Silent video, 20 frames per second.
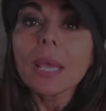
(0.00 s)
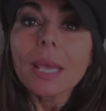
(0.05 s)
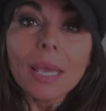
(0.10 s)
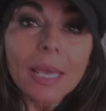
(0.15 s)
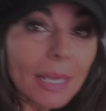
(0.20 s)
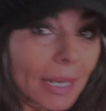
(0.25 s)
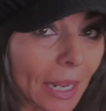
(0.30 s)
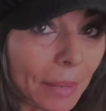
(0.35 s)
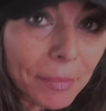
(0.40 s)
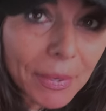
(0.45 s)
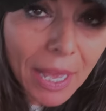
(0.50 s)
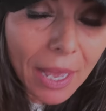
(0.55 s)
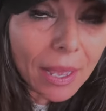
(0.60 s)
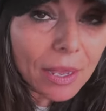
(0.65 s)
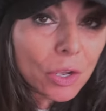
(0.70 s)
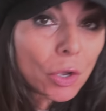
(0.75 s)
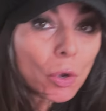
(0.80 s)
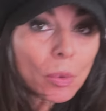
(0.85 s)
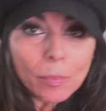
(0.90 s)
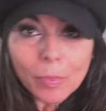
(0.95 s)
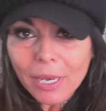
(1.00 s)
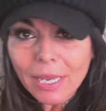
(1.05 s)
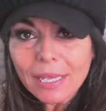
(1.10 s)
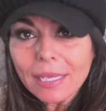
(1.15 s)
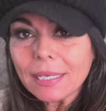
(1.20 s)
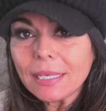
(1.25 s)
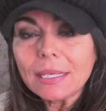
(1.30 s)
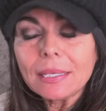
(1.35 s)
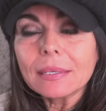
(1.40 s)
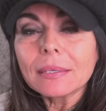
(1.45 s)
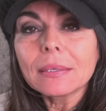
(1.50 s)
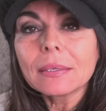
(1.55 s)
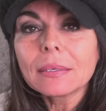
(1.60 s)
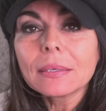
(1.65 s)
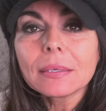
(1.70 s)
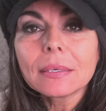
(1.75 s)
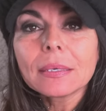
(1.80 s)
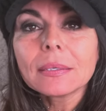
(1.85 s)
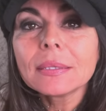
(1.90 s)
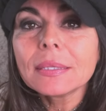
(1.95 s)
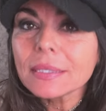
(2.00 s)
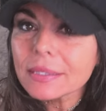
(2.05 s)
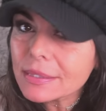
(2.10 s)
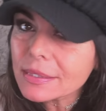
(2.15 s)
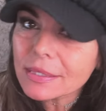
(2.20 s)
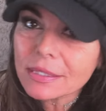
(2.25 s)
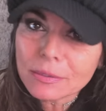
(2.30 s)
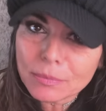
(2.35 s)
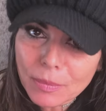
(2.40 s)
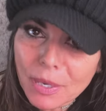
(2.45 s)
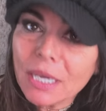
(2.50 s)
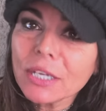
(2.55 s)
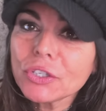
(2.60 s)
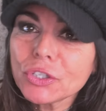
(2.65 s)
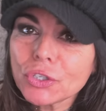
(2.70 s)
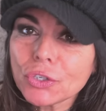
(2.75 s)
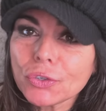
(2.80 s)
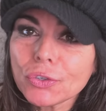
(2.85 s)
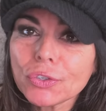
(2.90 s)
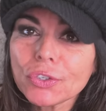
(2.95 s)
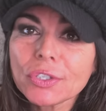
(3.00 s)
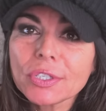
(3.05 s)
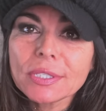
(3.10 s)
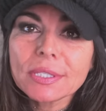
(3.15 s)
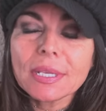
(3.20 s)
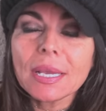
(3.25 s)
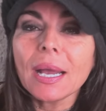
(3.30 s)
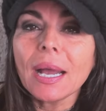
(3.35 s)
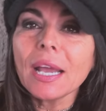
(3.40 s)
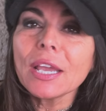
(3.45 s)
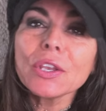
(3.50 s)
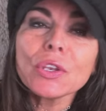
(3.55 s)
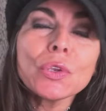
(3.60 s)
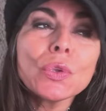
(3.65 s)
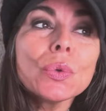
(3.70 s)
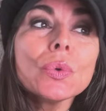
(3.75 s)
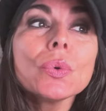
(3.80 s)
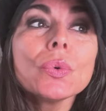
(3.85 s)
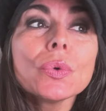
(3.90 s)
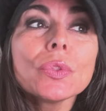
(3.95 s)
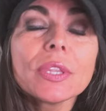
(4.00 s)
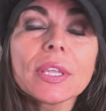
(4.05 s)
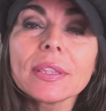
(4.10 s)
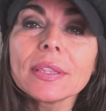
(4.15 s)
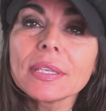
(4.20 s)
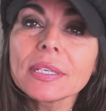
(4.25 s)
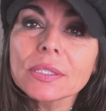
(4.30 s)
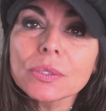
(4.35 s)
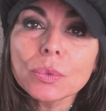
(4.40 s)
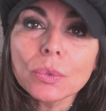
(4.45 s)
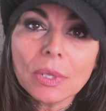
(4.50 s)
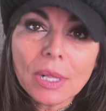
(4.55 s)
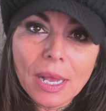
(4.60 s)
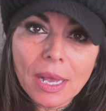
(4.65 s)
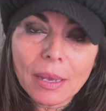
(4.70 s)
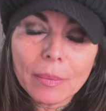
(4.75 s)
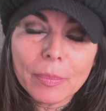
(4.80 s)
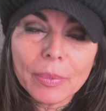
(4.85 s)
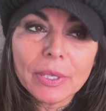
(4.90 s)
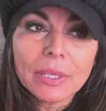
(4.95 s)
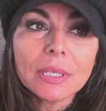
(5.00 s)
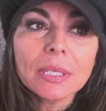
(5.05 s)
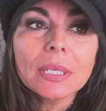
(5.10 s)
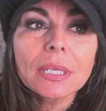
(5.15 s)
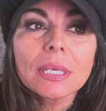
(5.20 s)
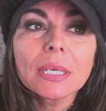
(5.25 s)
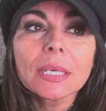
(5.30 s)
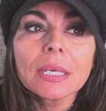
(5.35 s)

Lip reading: And I'm not complaining. This is my choice. I knew that this will happen.